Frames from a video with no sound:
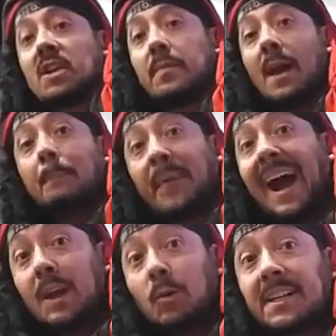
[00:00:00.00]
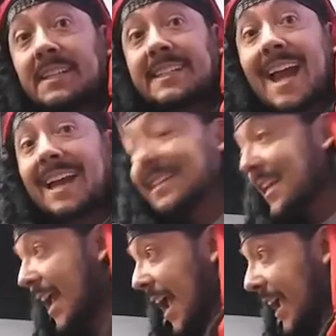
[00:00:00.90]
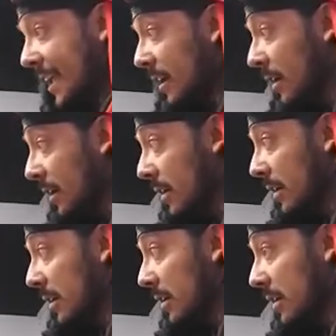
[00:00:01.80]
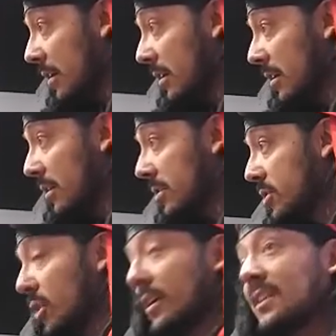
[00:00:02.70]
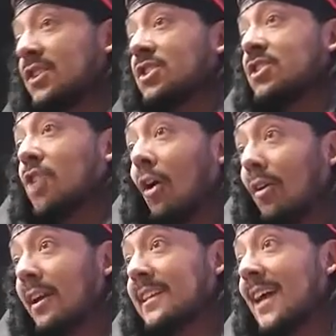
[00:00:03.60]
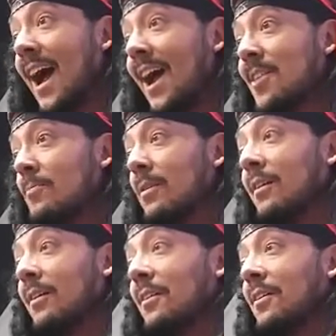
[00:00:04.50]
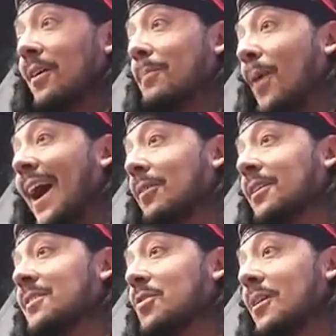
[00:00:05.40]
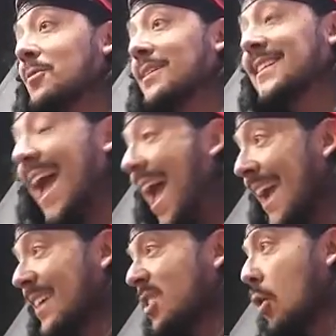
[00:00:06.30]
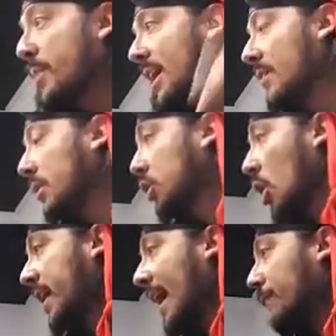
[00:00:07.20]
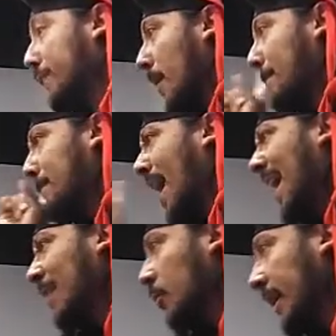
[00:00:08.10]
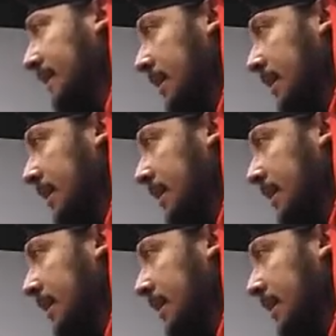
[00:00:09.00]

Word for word: going to be a pirate attack today! Dude, story time! A pirate is going to attack, so be on the lookout for a pirate.